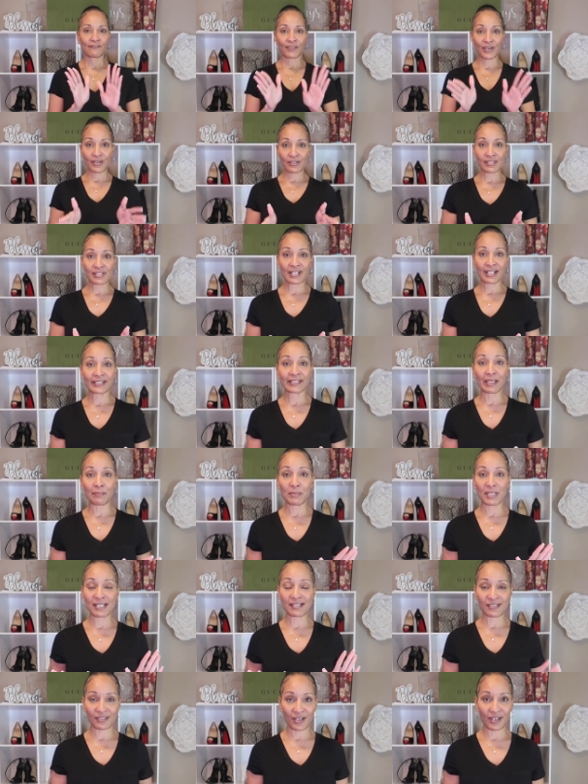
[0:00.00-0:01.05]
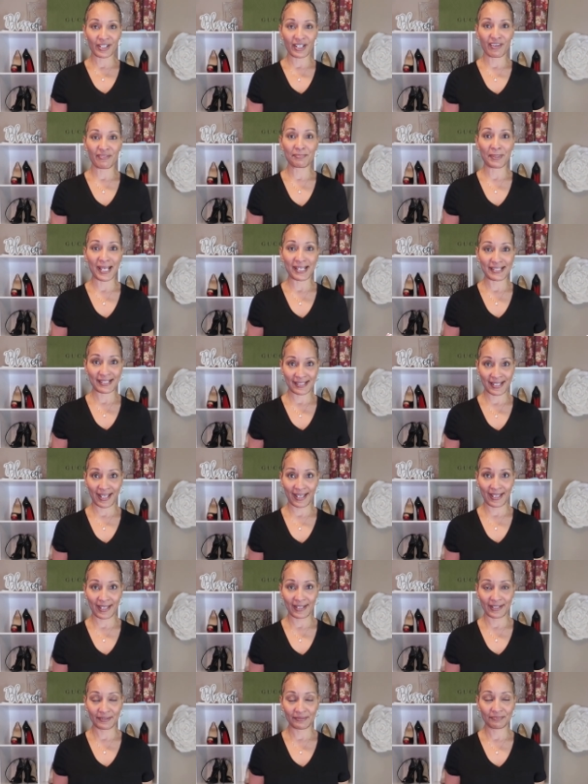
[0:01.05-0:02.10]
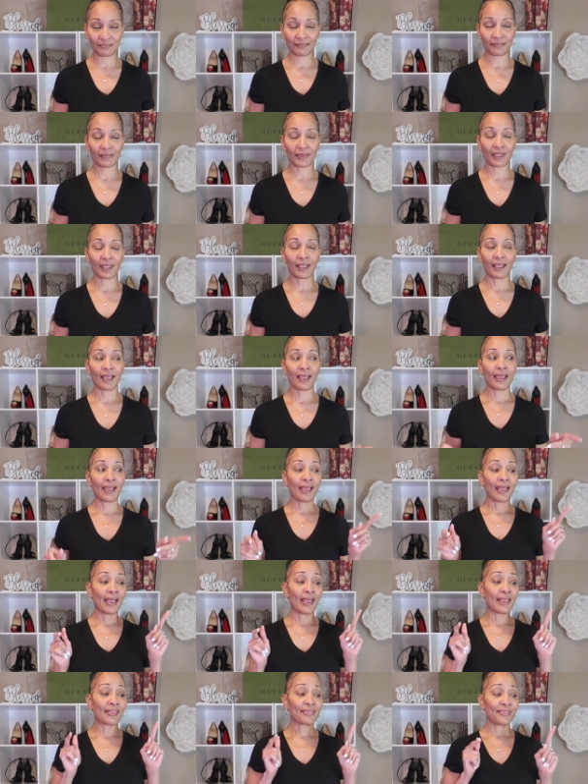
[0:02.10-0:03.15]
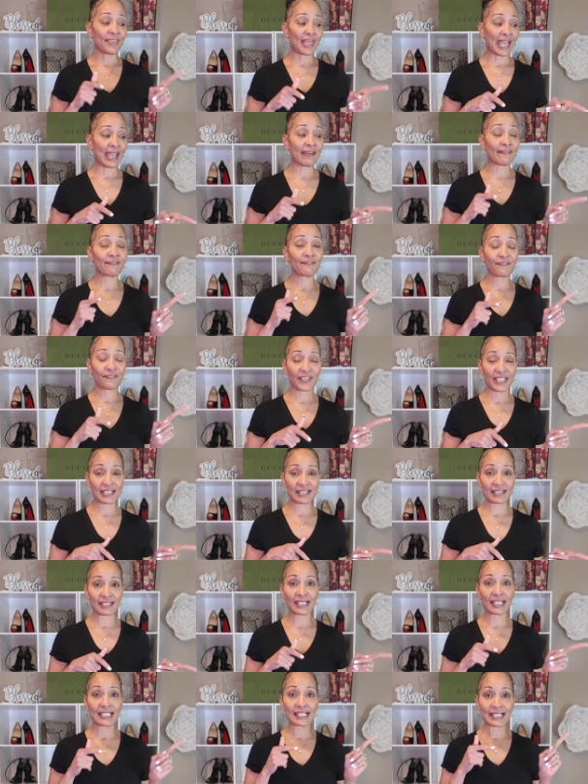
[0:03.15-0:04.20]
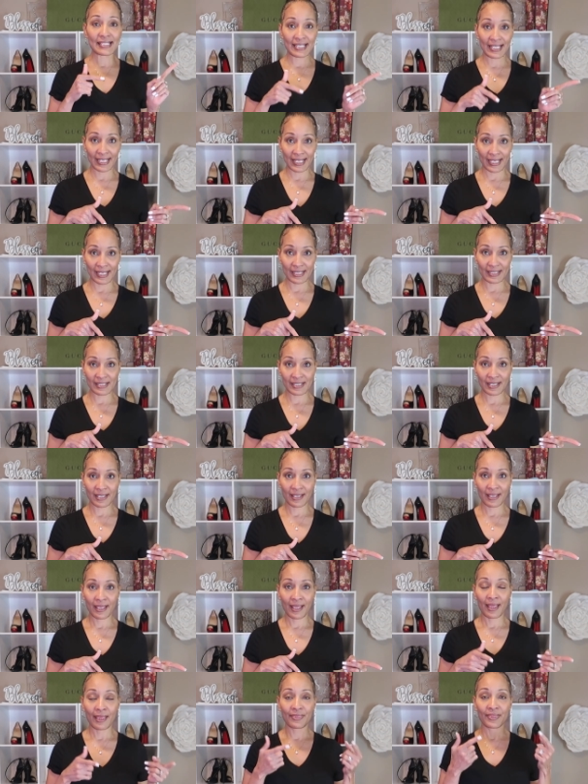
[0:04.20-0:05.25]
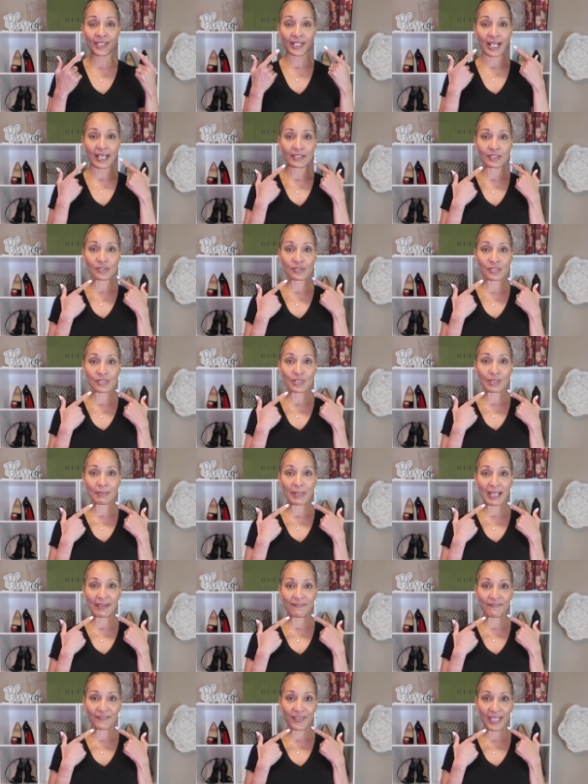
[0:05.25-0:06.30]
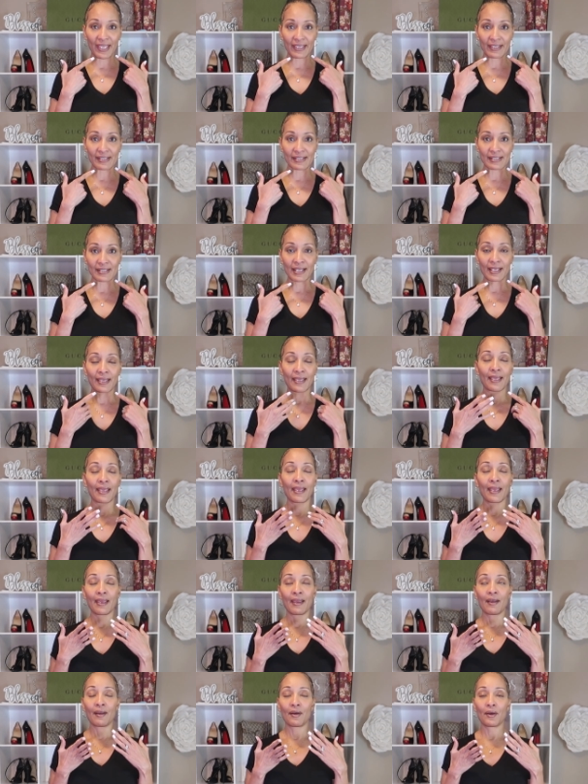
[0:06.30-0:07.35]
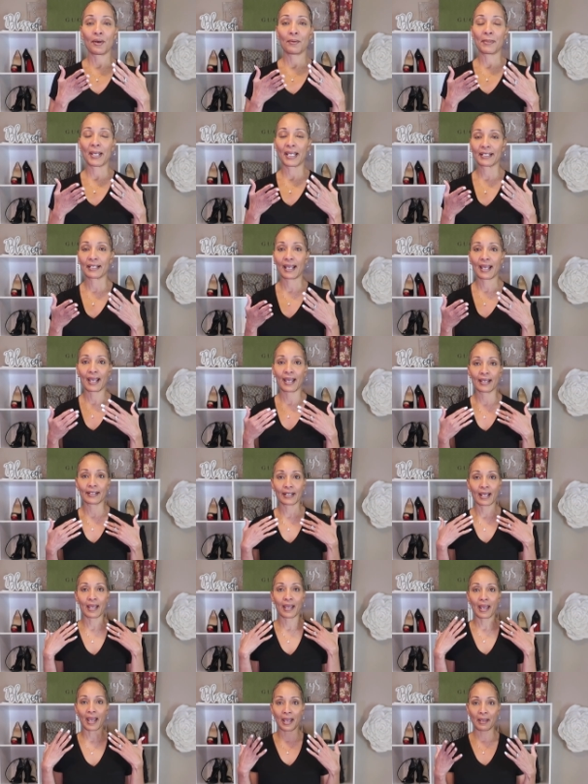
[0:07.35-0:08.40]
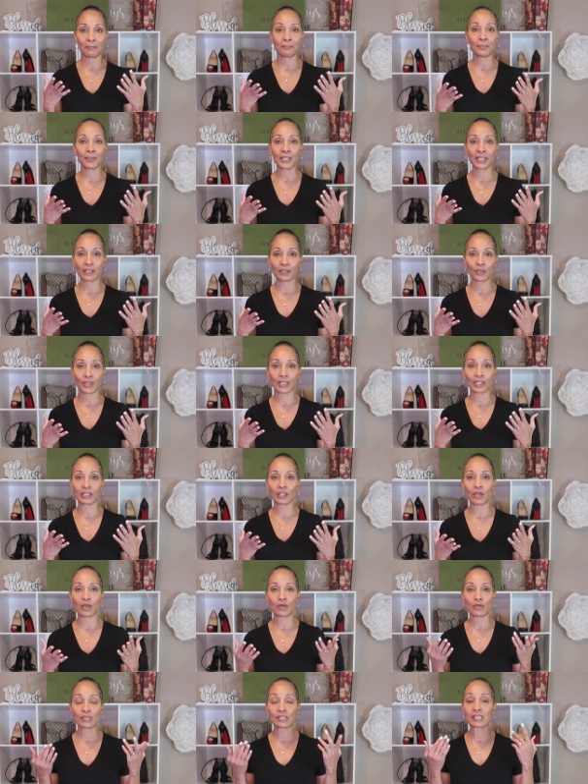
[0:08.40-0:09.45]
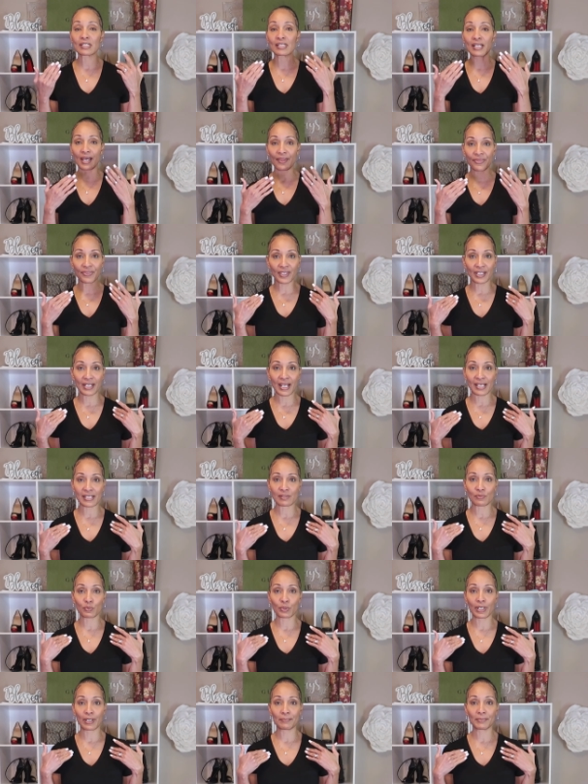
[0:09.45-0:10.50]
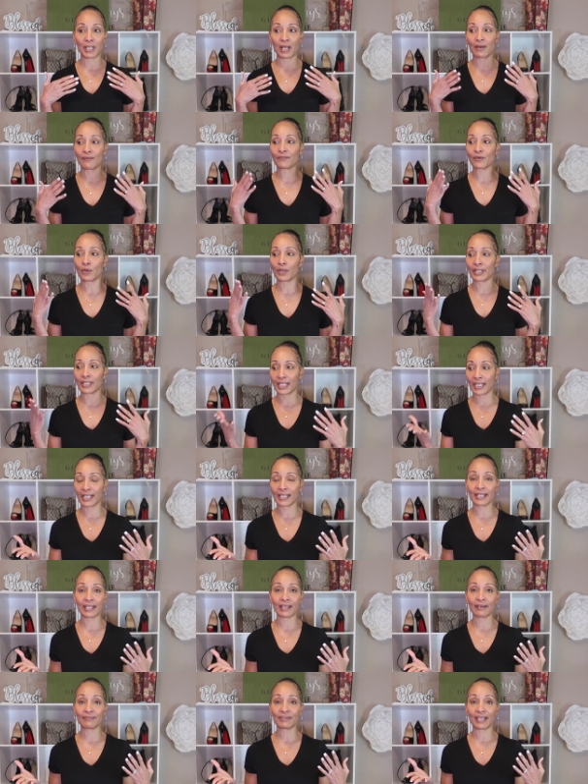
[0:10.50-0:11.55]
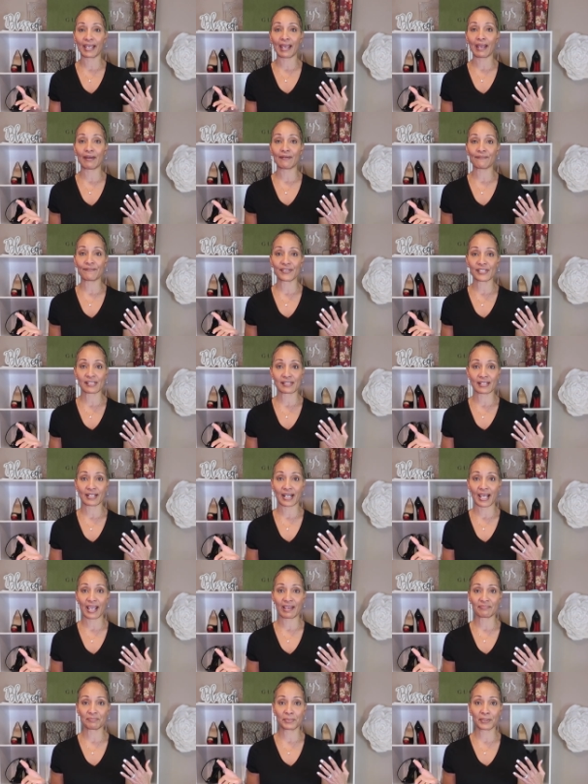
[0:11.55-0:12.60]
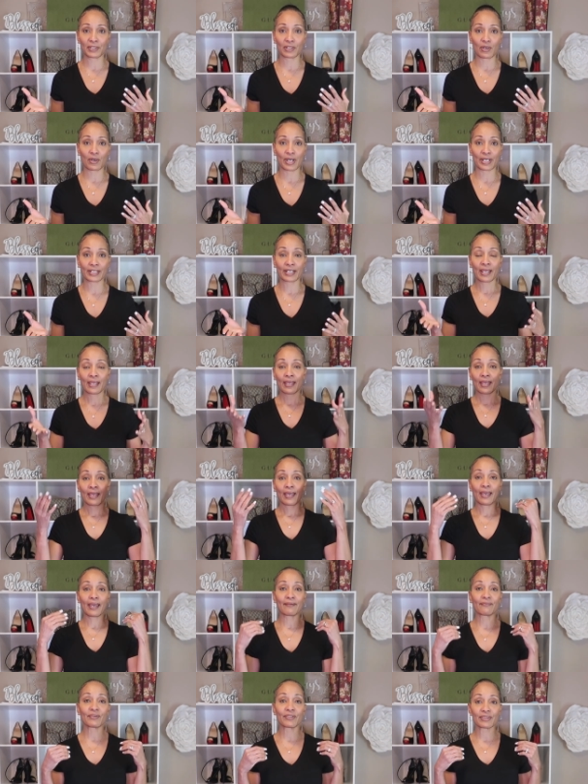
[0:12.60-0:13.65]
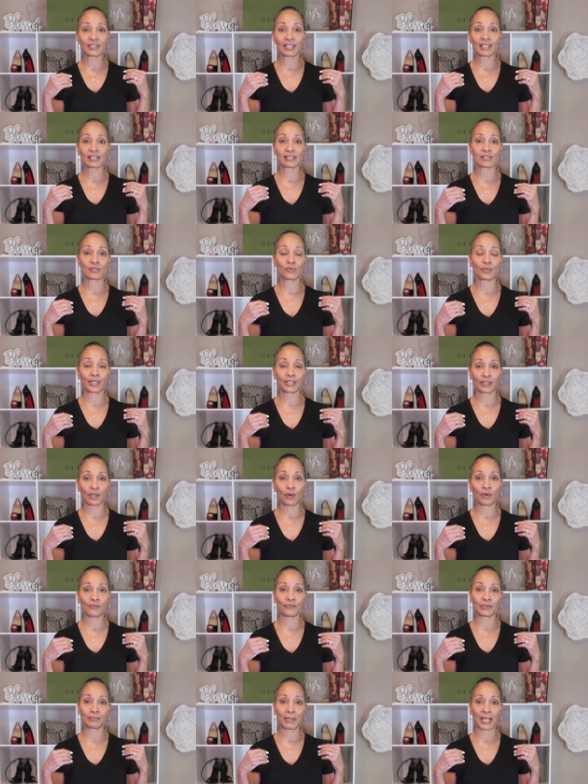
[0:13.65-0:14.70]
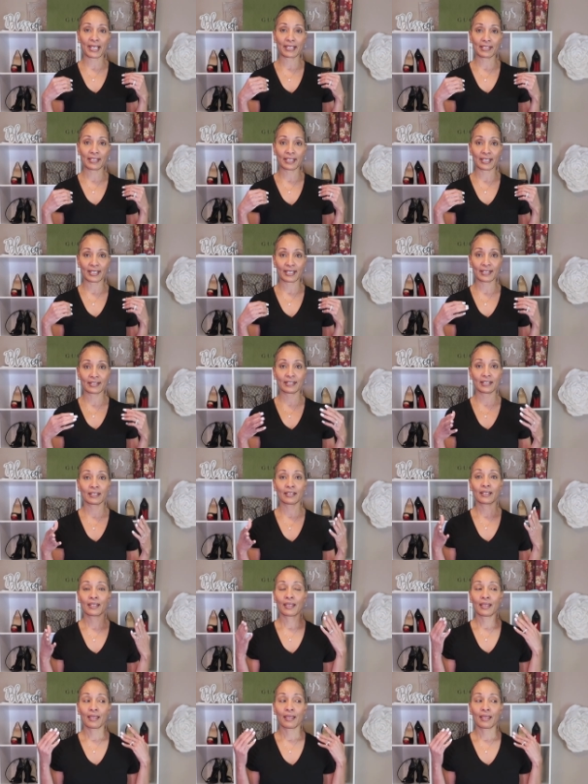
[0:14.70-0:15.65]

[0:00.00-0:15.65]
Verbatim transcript: first let me start off by saying that Fenty tint that I used on my face, oh my God, I'm putting on clothes. Nothing has rubbed off on any of the outfits that I have put on. Everything is going over my head.